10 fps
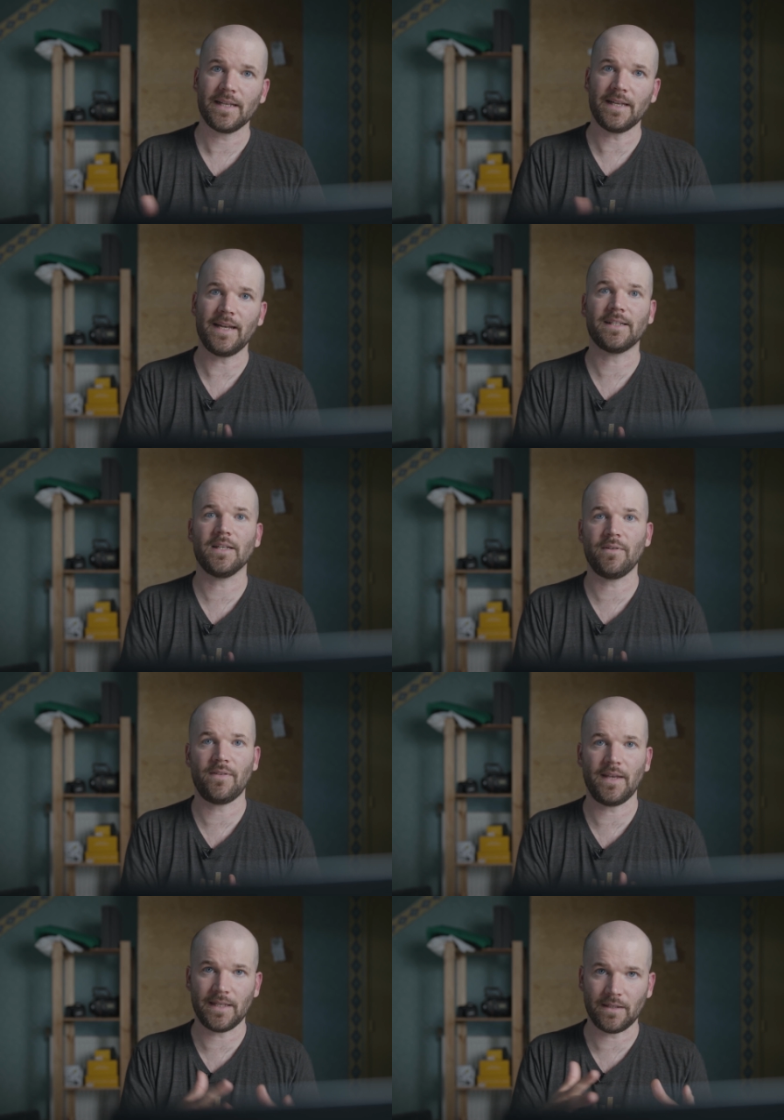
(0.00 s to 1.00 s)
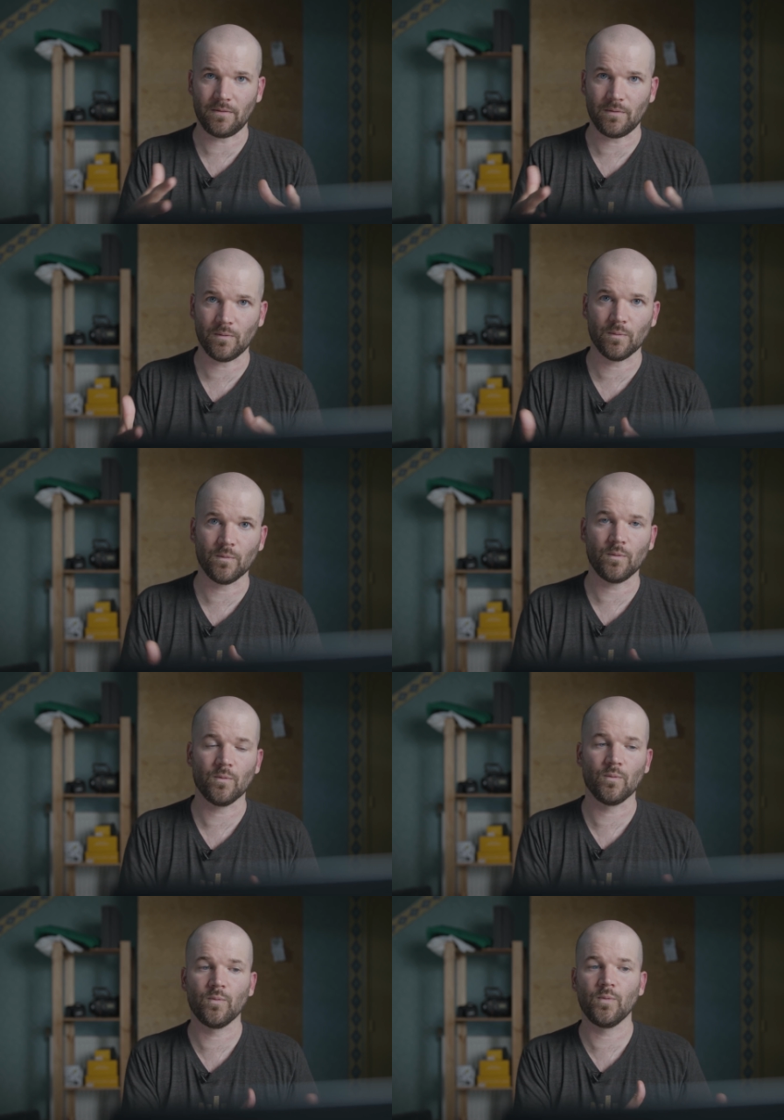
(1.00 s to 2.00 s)
connect everything and
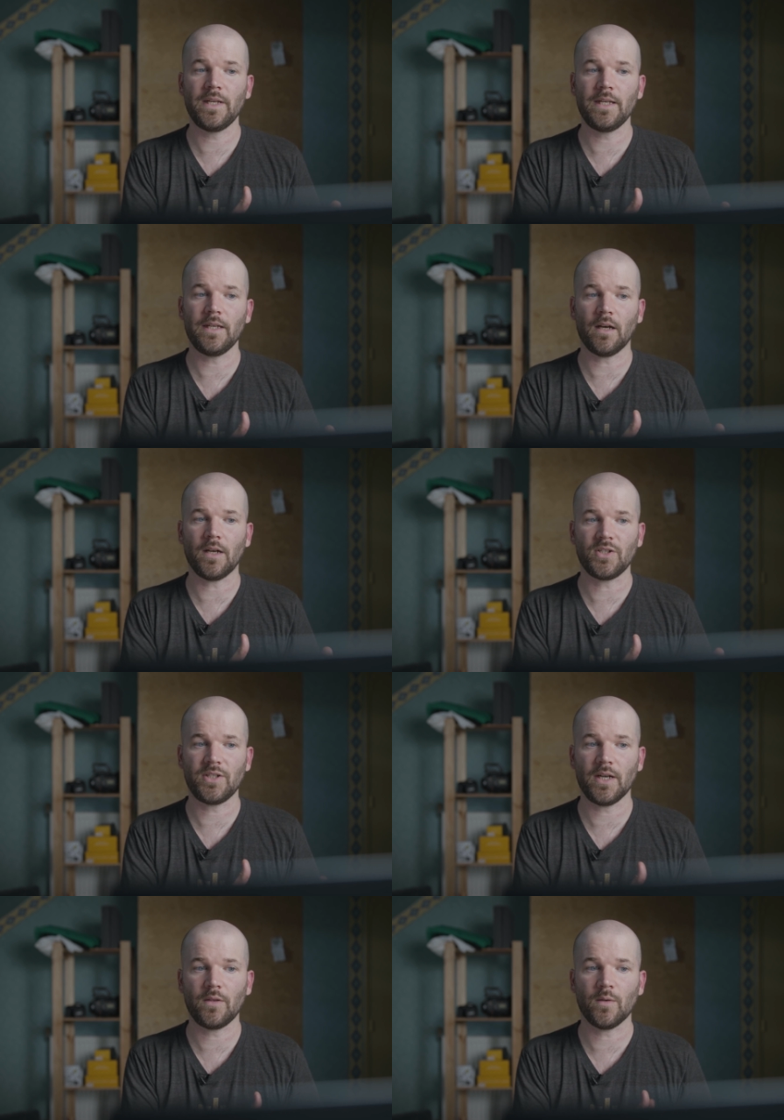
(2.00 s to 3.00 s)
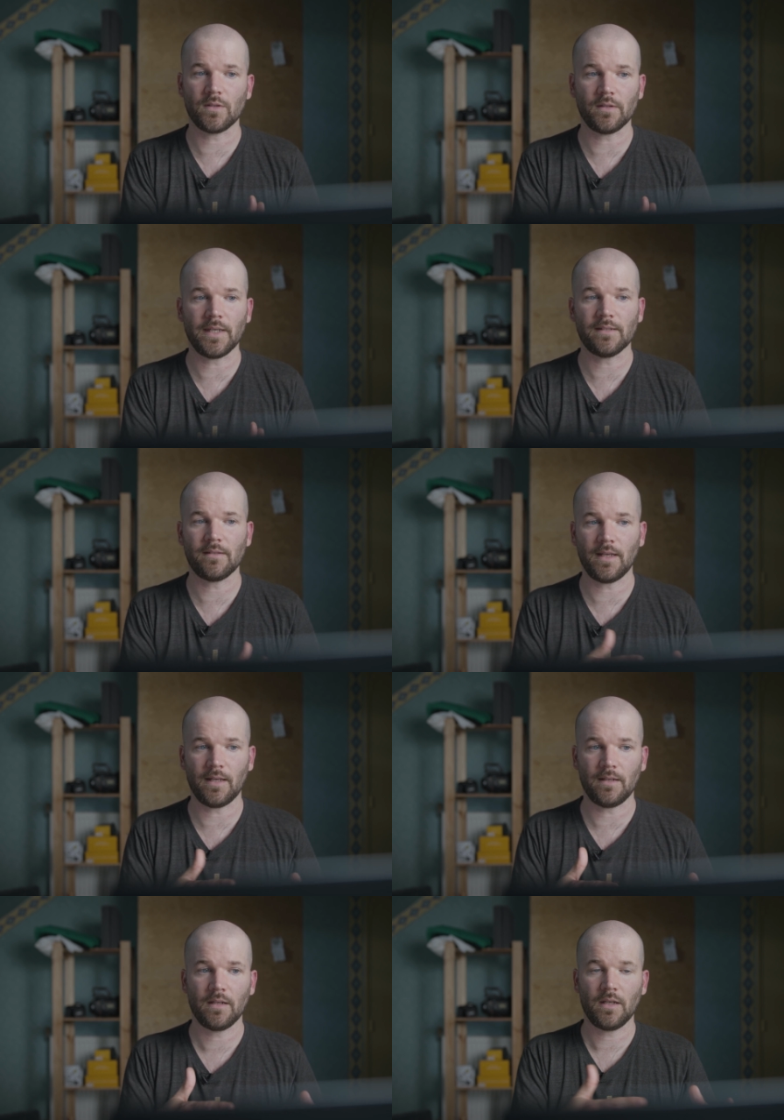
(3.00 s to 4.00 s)
re-share uh, those links
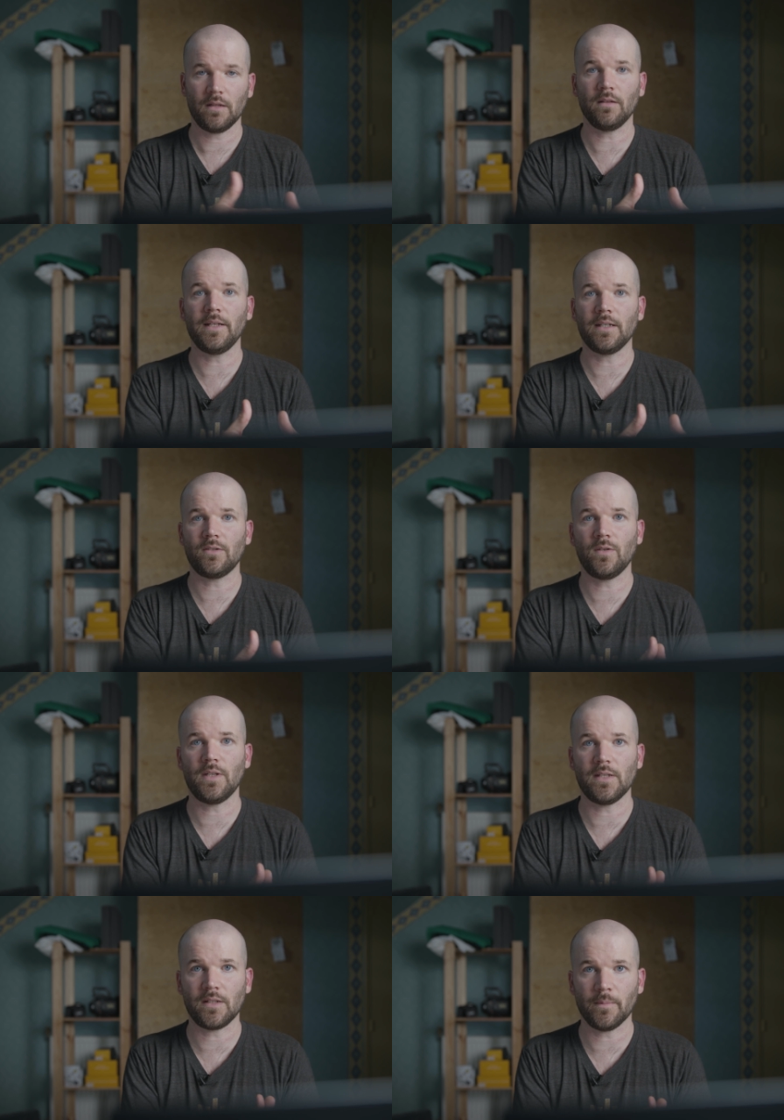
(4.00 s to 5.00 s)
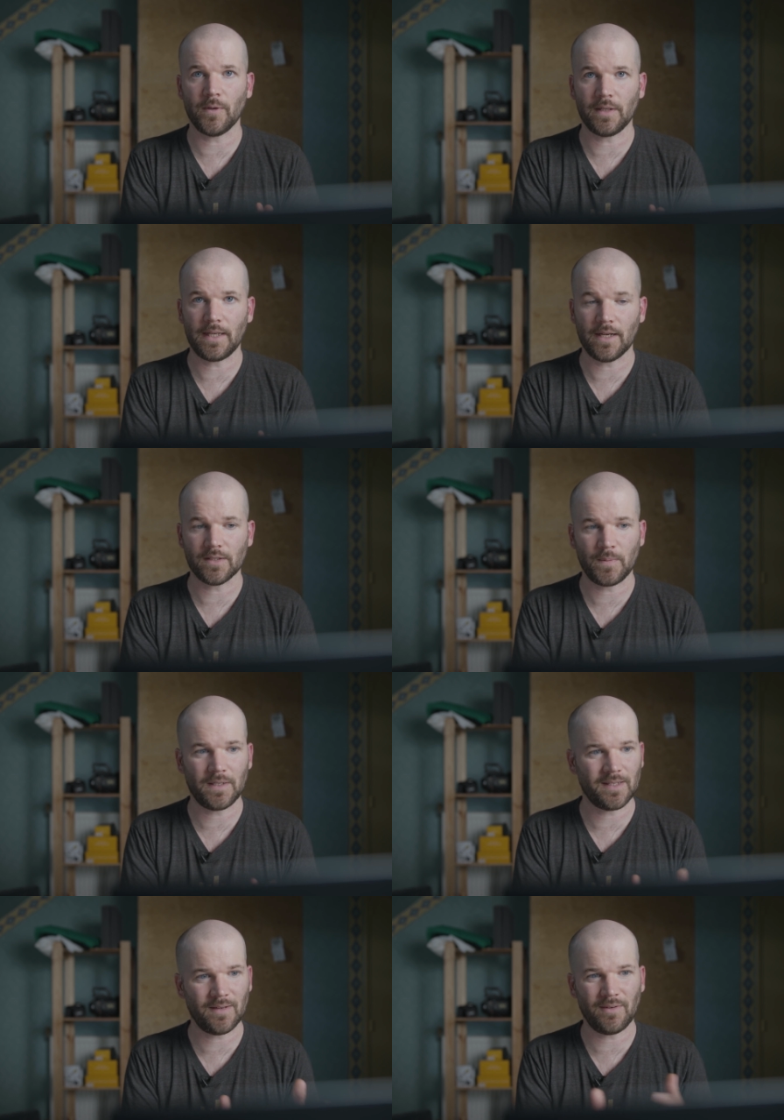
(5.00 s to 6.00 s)
that link to these Gumroad accounts,
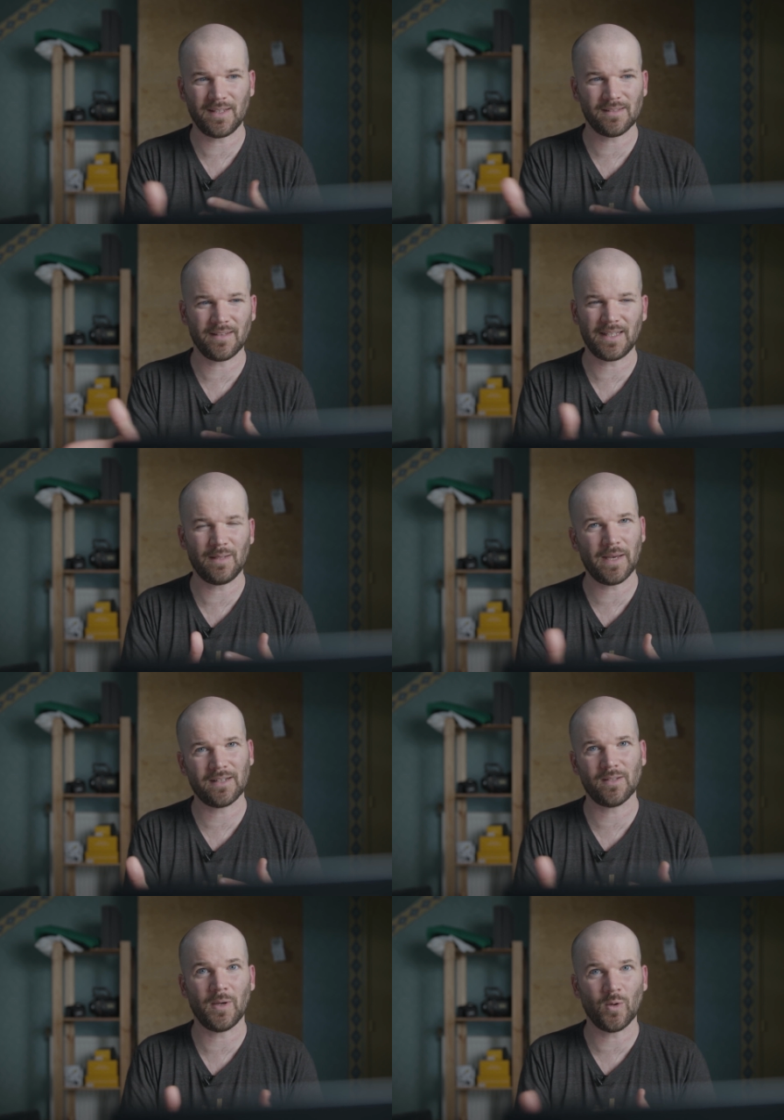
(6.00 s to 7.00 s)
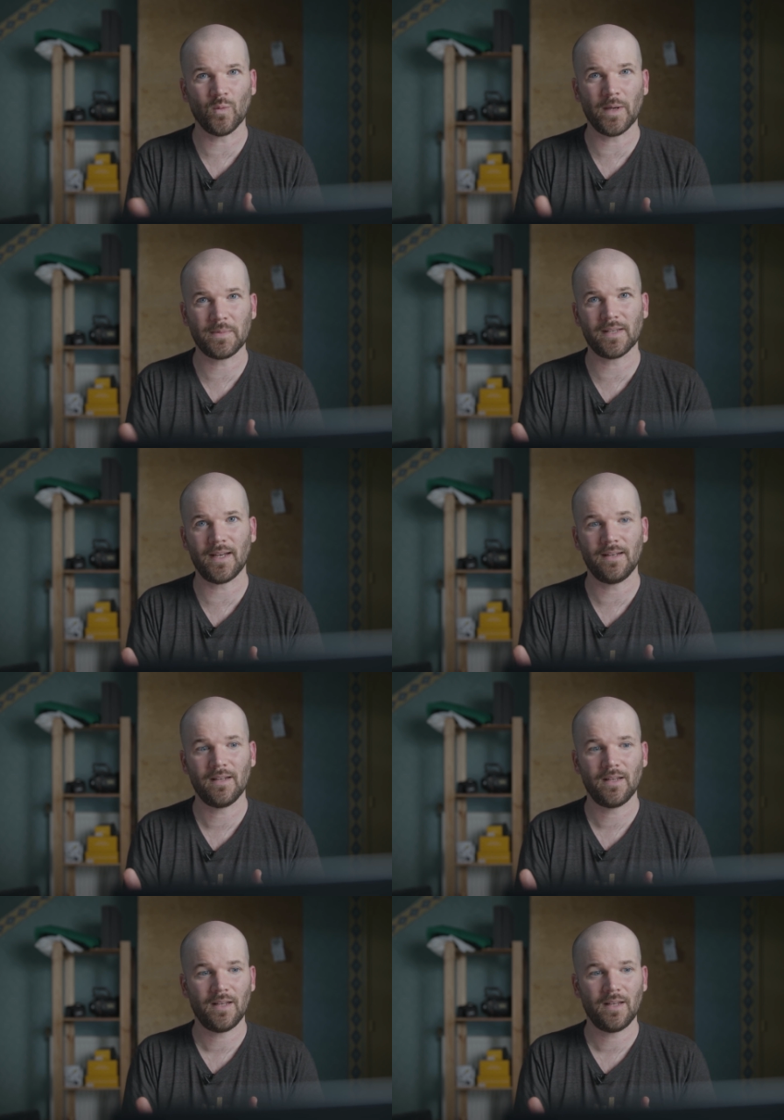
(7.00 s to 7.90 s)
because everything's linking back to my old website.